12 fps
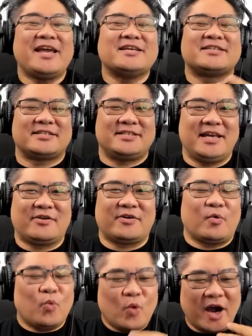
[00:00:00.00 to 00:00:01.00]
is the
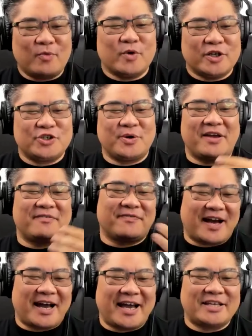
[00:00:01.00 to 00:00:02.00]
secret? What would you
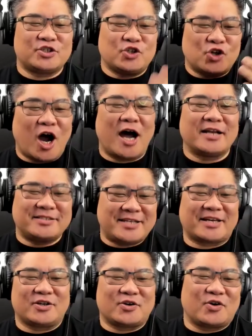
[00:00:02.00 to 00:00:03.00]
advise non
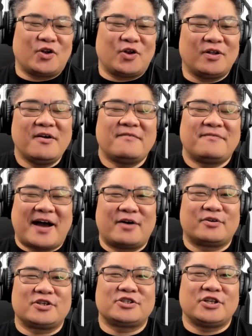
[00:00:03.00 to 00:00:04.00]
technical
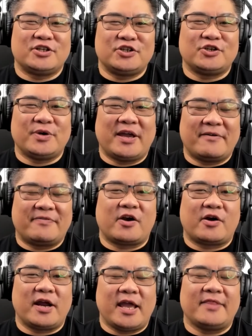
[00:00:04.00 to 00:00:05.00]
founders to do if
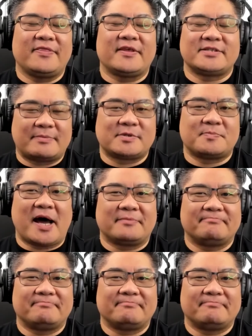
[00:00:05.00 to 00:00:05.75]
they're in the same spot?